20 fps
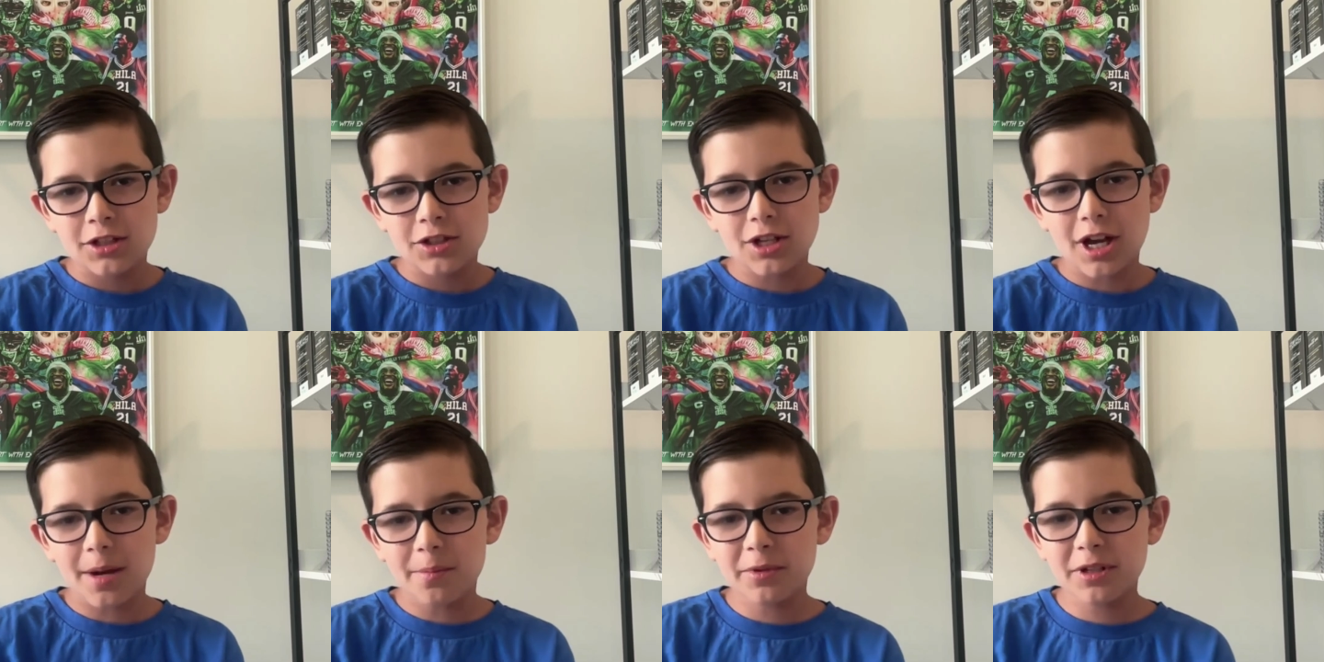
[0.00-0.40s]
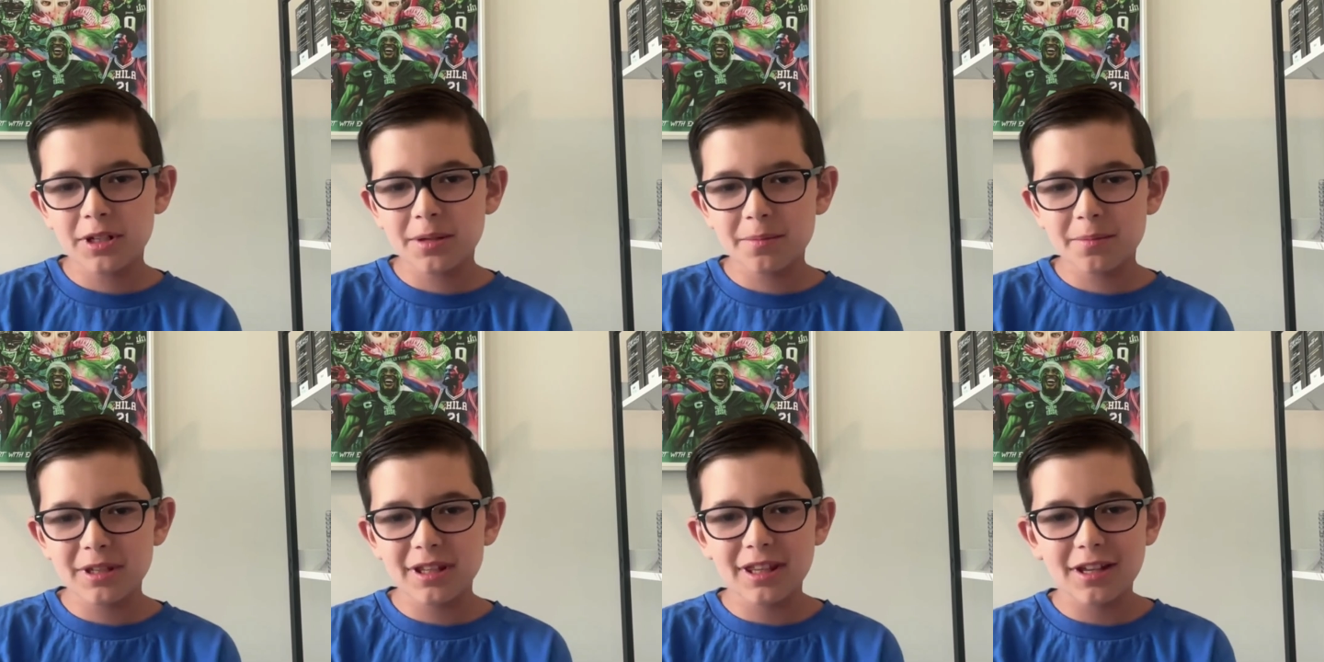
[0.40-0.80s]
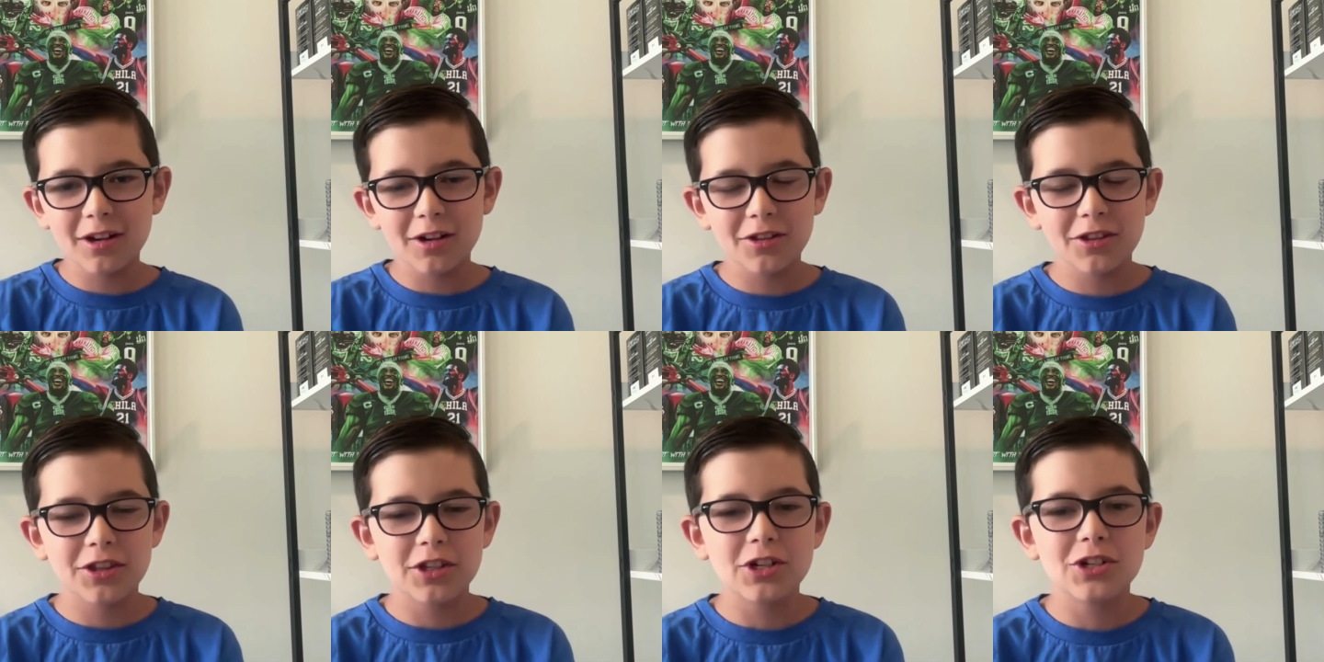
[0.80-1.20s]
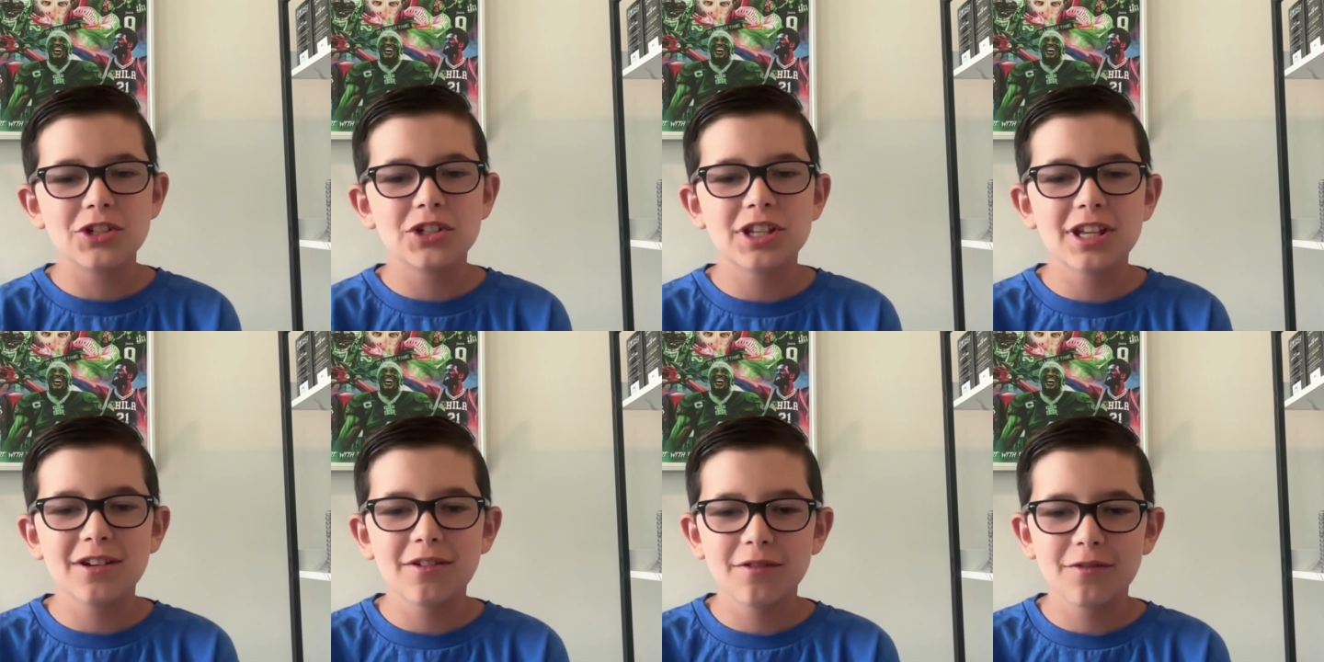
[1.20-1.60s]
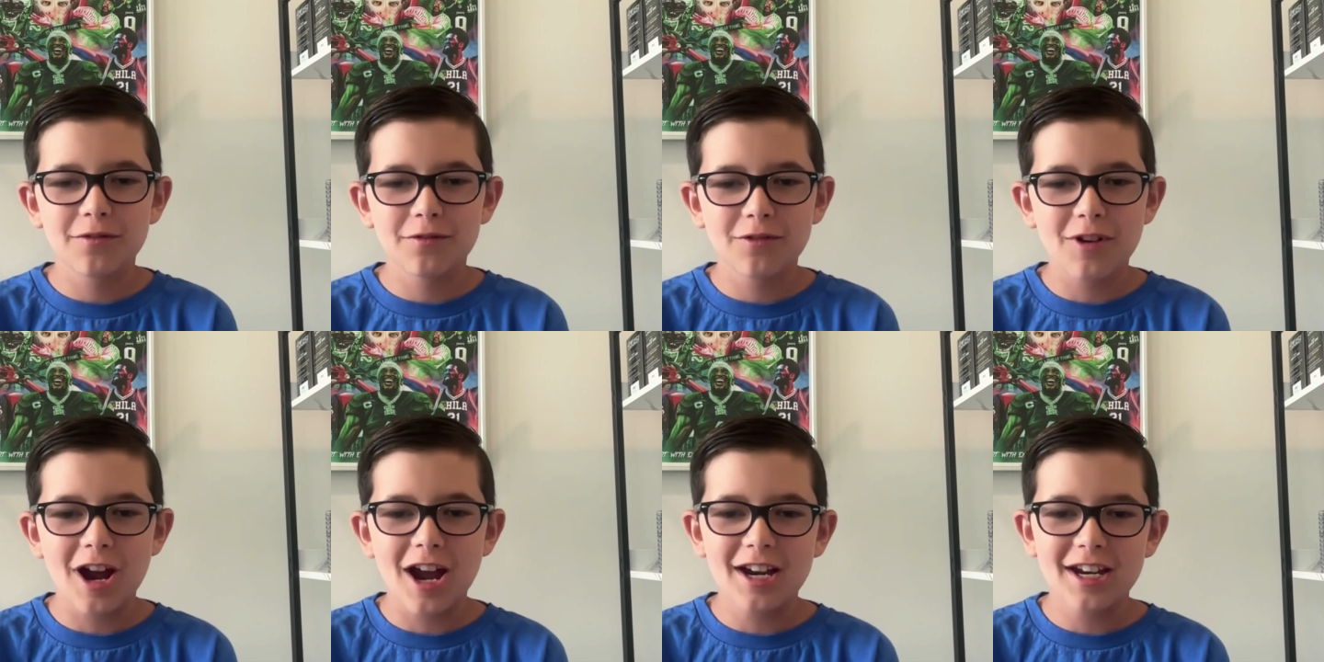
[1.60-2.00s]
I'm gonna be there Thursday,
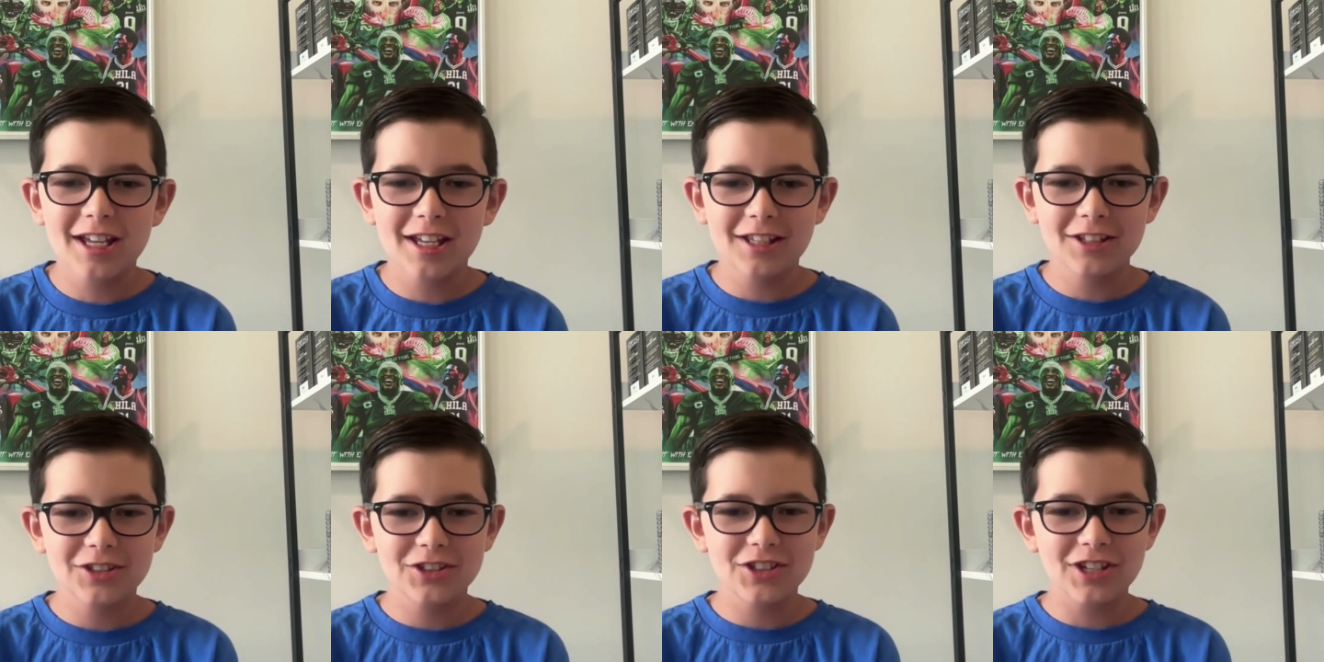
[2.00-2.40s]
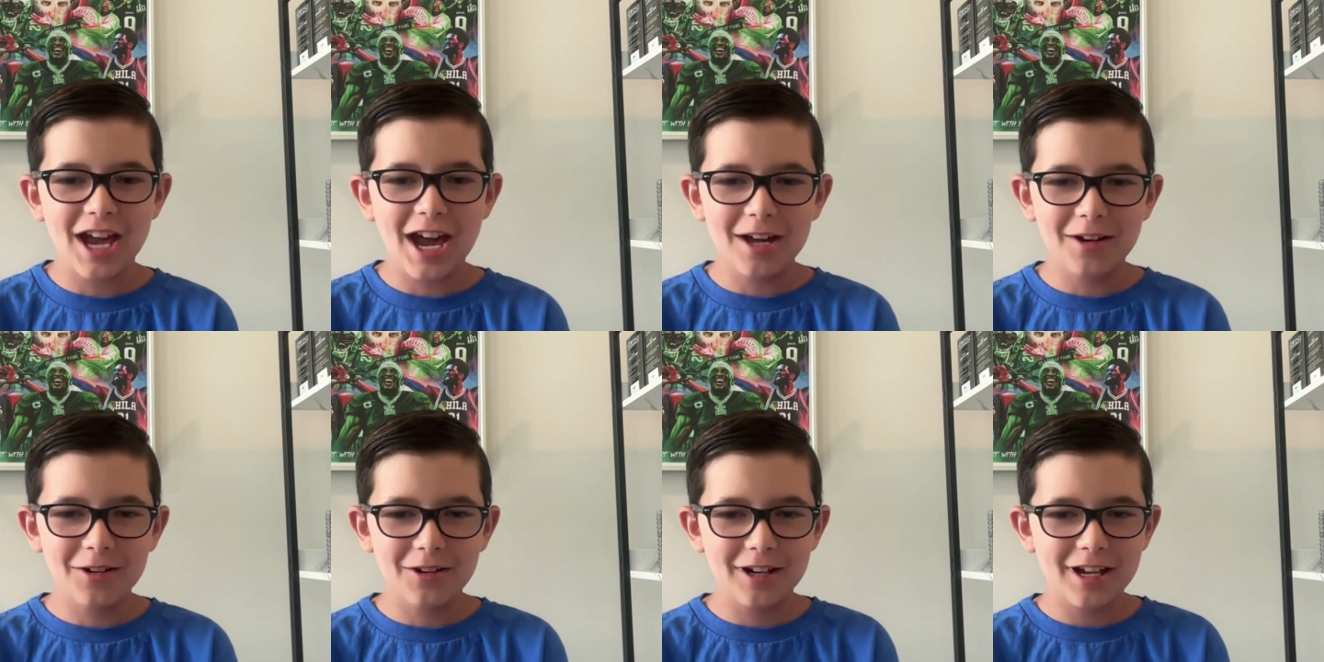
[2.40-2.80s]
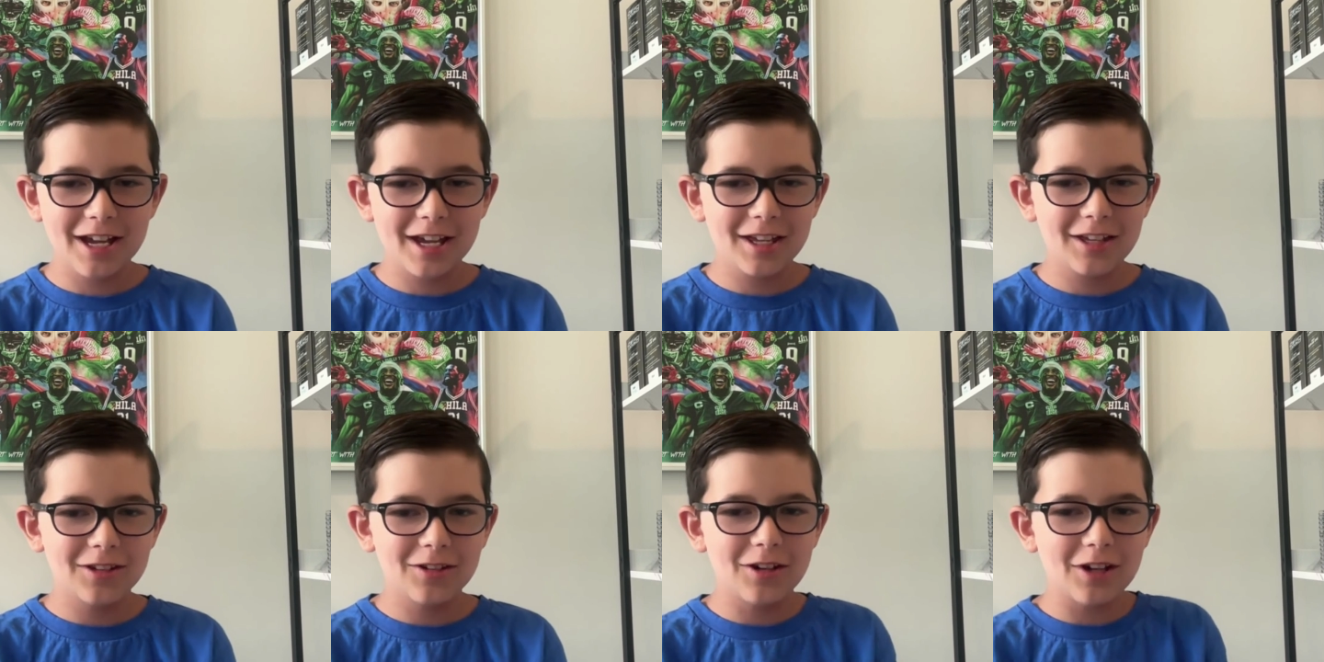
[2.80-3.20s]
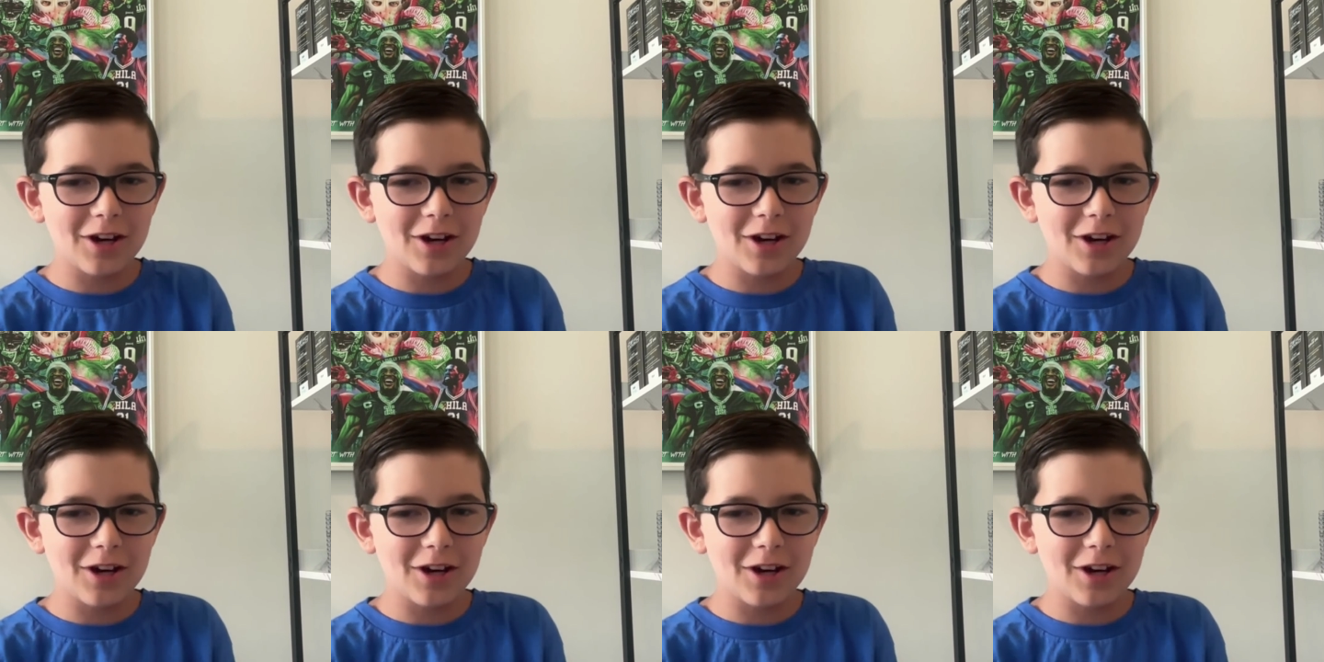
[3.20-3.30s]
Friday, and Saturday.